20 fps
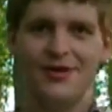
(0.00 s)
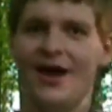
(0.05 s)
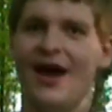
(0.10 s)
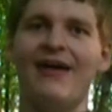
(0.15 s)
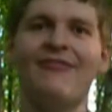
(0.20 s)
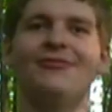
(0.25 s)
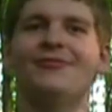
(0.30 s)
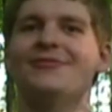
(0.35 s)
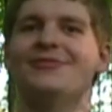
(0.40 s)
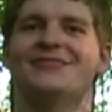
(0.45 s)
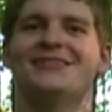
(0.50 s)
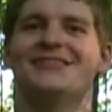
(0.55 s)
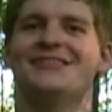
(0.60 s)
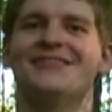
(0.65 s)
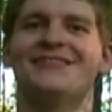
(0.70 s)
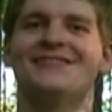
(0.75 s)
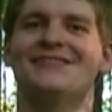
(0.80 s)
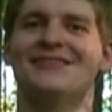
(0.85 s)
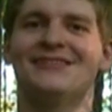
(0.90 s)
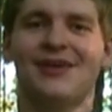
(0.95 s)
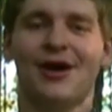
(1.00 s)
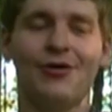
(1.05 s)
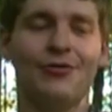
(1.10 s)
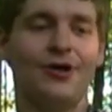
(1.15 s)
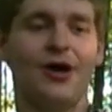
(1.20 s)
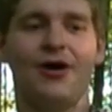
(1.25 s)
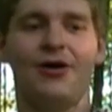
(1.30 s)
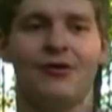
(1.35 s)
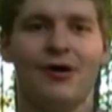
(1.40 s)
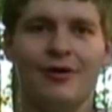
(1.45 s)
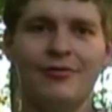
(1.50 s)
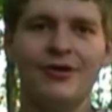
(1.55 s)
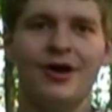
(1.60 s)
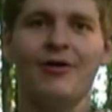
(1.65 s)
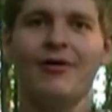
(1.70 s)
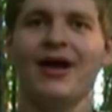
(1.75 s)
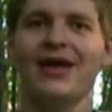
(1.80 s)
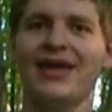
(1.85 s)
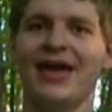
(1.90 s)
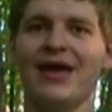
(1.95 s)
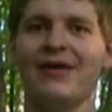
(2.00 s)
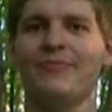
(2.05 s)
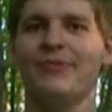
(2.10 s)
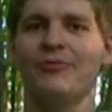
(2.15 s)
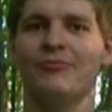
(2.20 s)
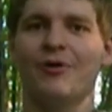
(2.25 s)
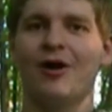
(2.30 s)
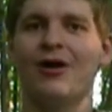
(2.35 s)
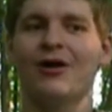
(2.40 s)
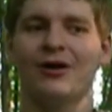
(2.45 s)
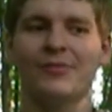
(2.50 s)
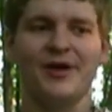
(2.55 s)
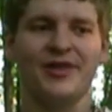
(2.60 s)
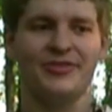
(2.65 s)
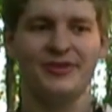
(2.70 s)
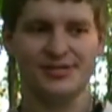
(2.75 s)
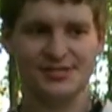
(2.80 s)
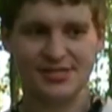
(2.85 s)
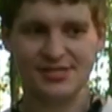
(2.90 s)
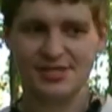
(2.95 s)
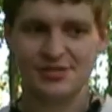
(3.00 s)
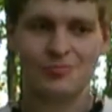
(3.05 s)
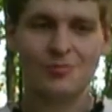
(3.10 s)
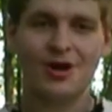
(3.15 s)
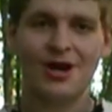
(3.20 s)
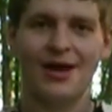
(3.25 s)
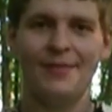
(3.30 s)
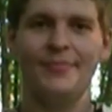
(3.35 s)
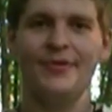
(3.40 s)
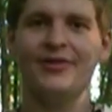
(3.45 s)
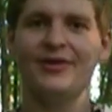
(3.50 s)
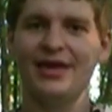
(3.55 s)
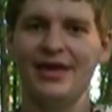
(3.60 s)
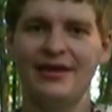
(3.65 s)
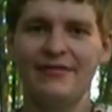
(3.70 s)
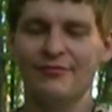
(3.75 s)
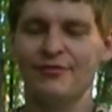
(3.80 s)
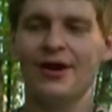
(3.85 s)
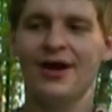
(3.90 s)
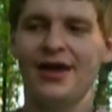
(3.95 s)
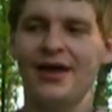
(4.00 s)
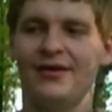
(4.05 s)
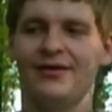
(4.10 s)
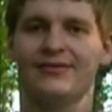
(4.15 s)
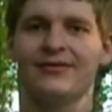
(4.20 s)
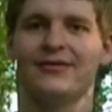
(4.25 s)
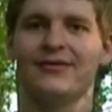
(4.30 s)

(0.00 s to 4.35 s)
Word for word: Everyone sits there and says, oh no, oh no, I can't be wrong about this. This is what I believe, right?